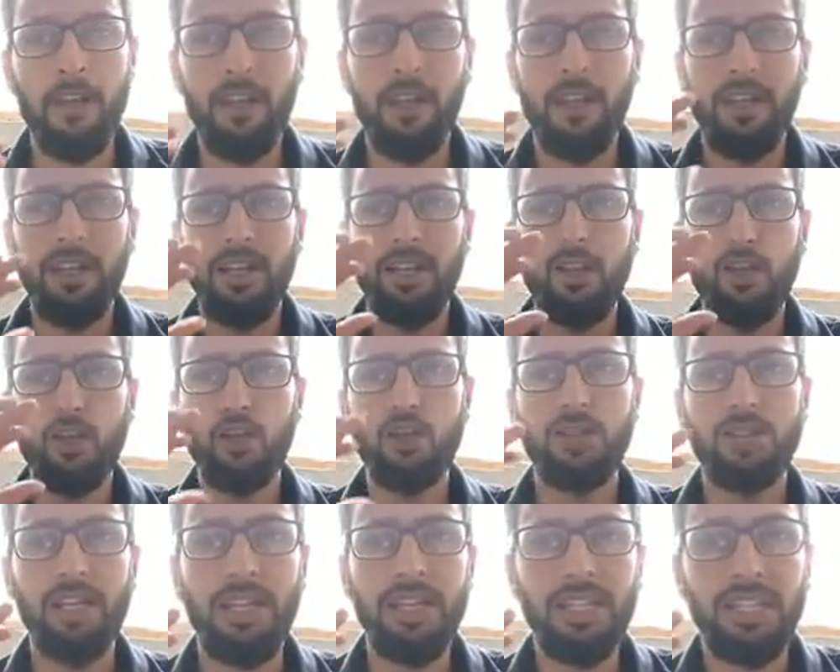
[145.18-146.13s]
and in
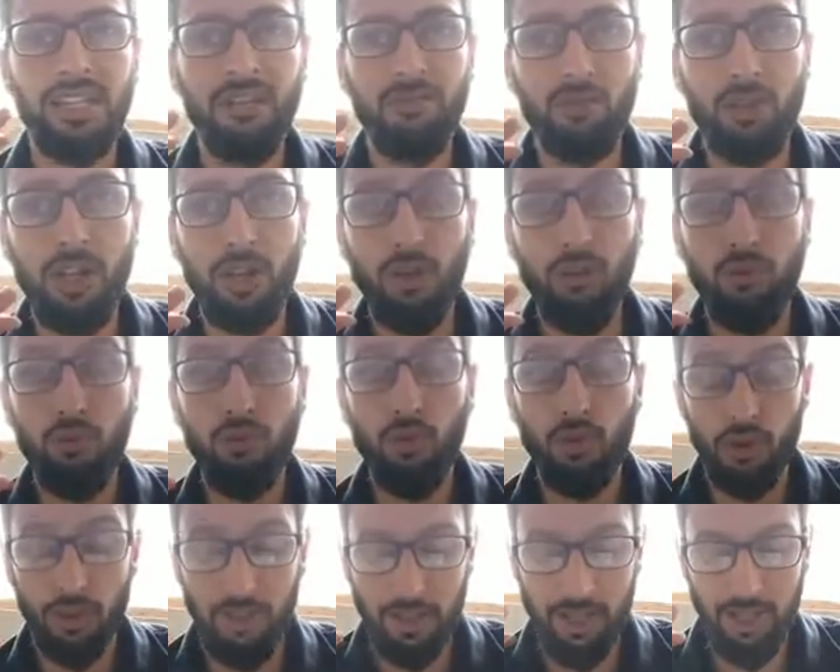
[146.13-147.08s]
this essay we have
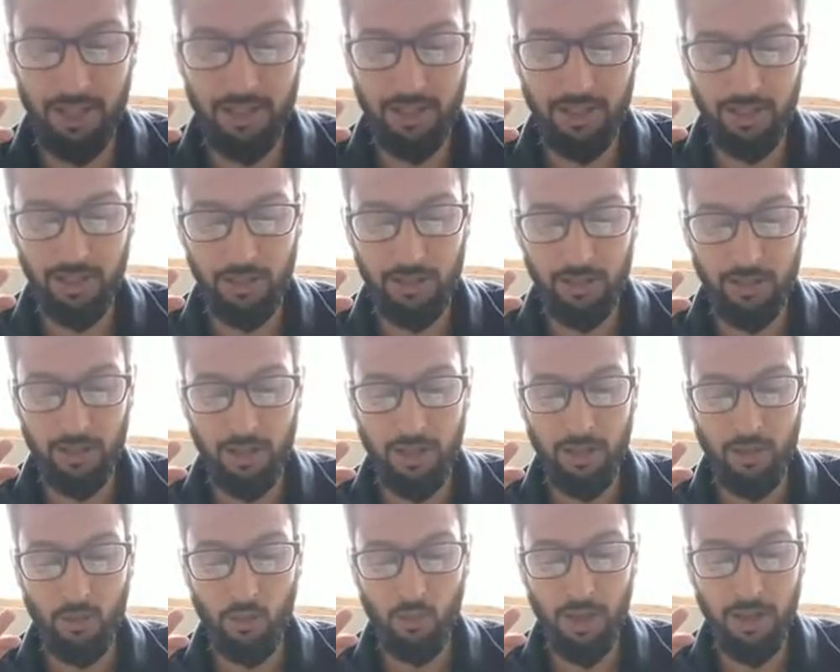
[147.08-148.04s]
four characters.
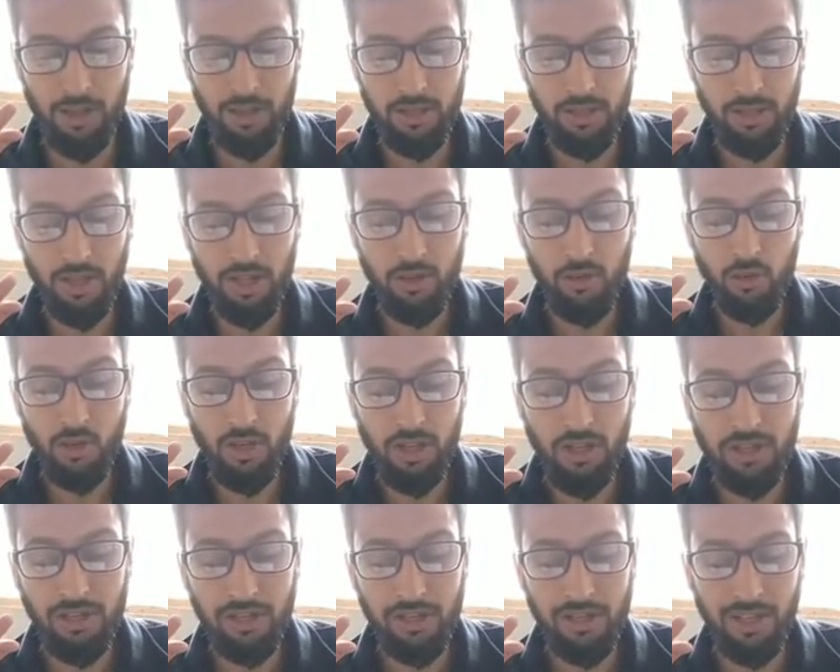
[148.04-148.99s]
One is
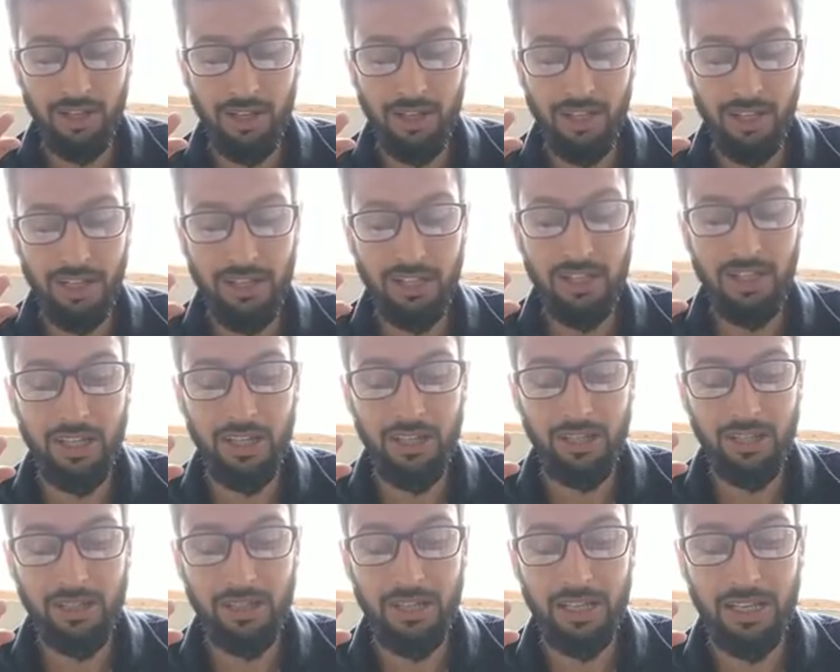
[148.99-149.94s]
Ignis,
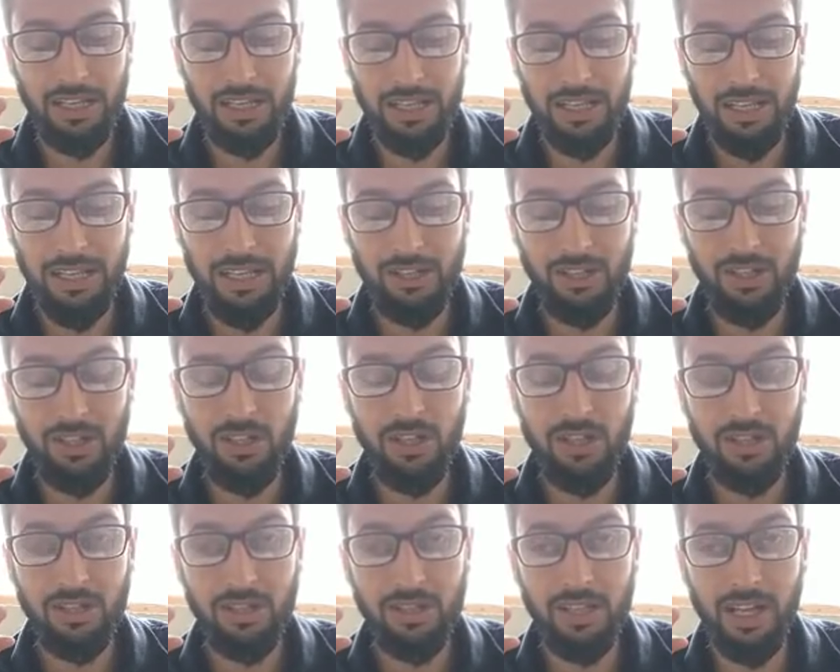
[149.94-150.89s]
Critiques,
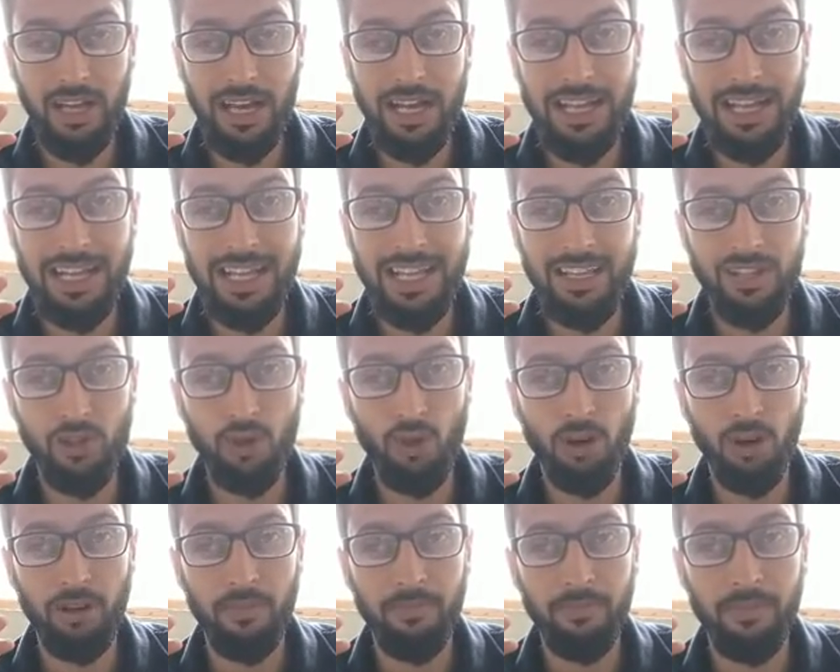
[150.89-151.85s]
Lycidas, and
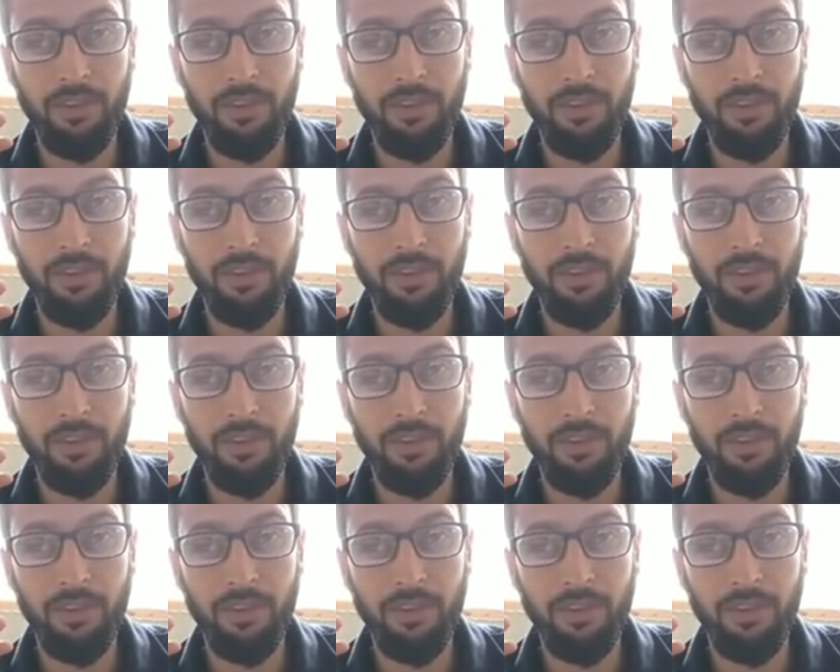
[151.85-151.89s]
Nender.